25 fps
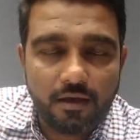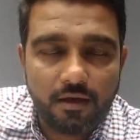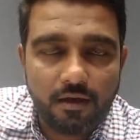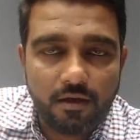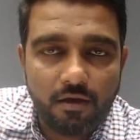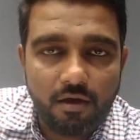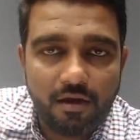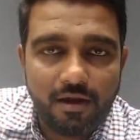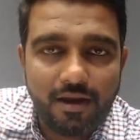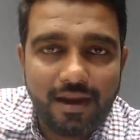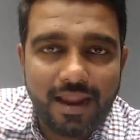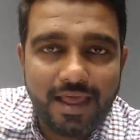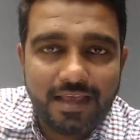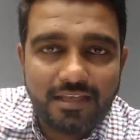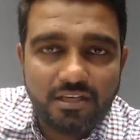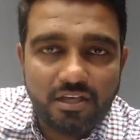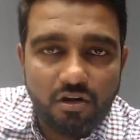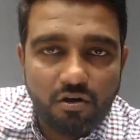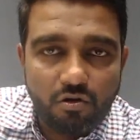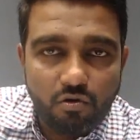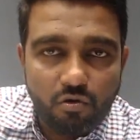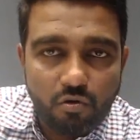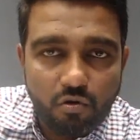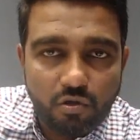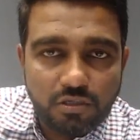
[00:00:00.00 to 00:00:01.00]
on lecture
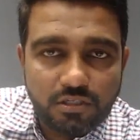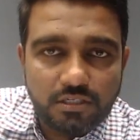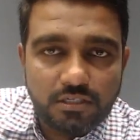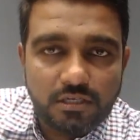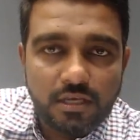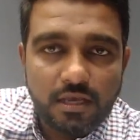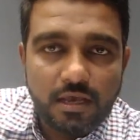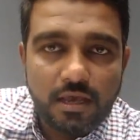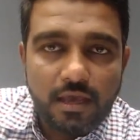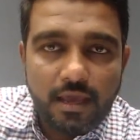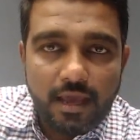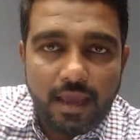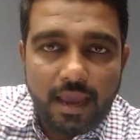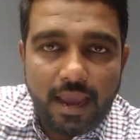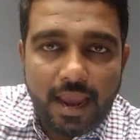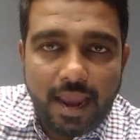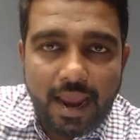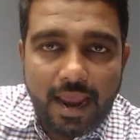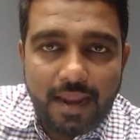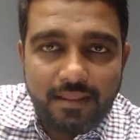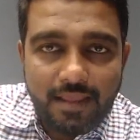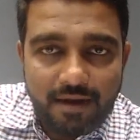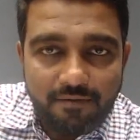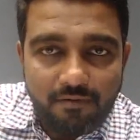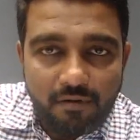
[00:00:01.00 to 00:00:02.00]
notes
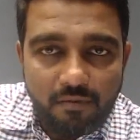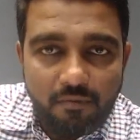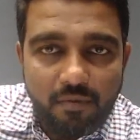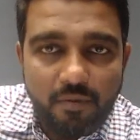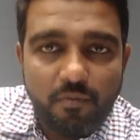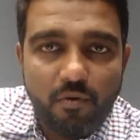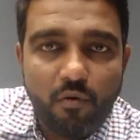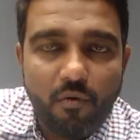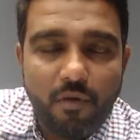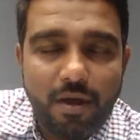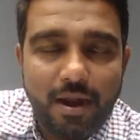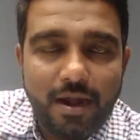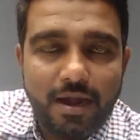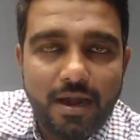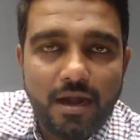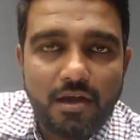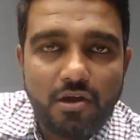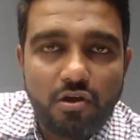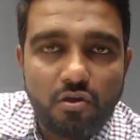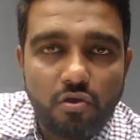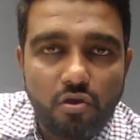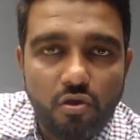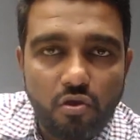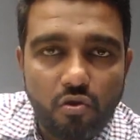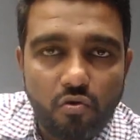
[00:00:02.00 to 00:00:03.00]
and that will be provided
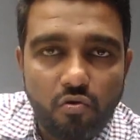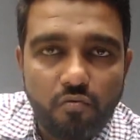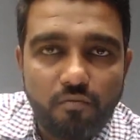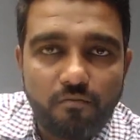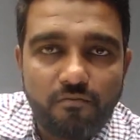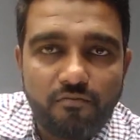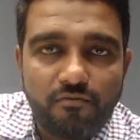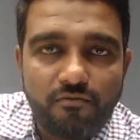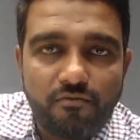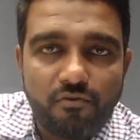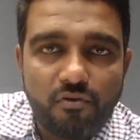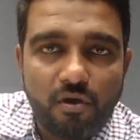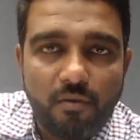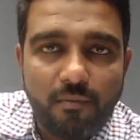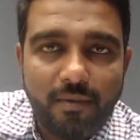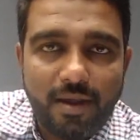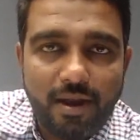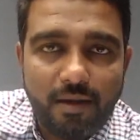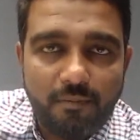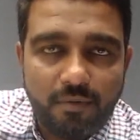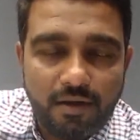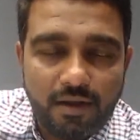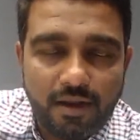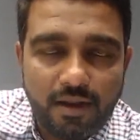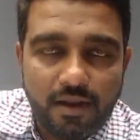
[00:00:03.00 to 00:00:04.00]
to you from
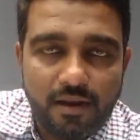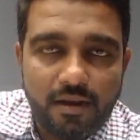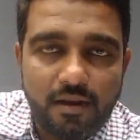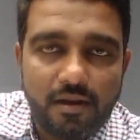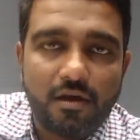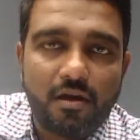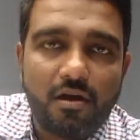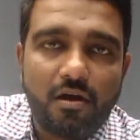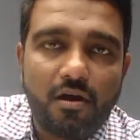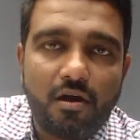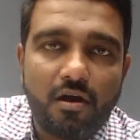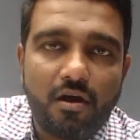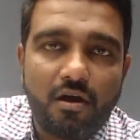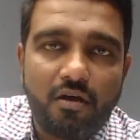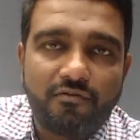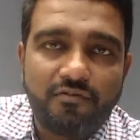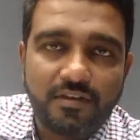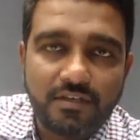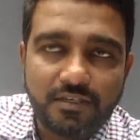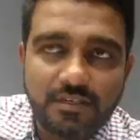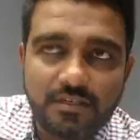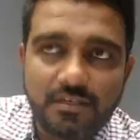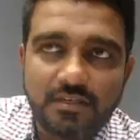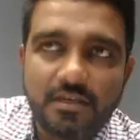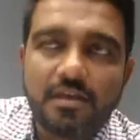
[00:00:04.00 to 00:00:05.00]
NPTEL uh,
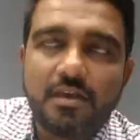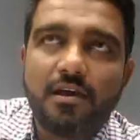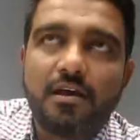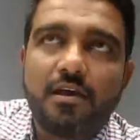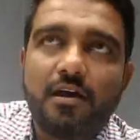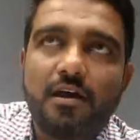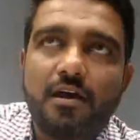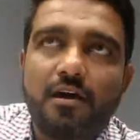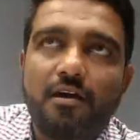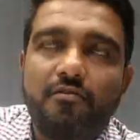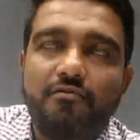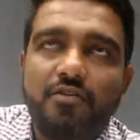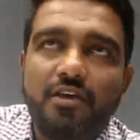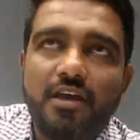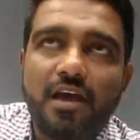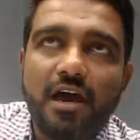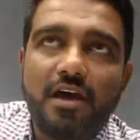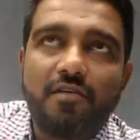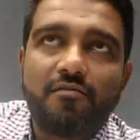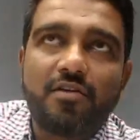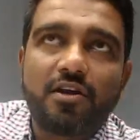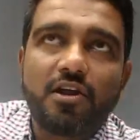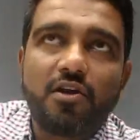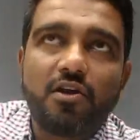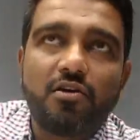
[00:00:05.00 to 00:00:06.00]
office. Uh, we are
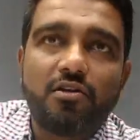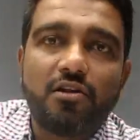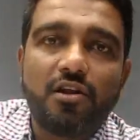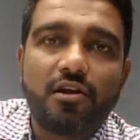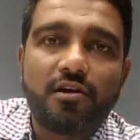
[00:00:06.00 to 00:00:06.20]
working on the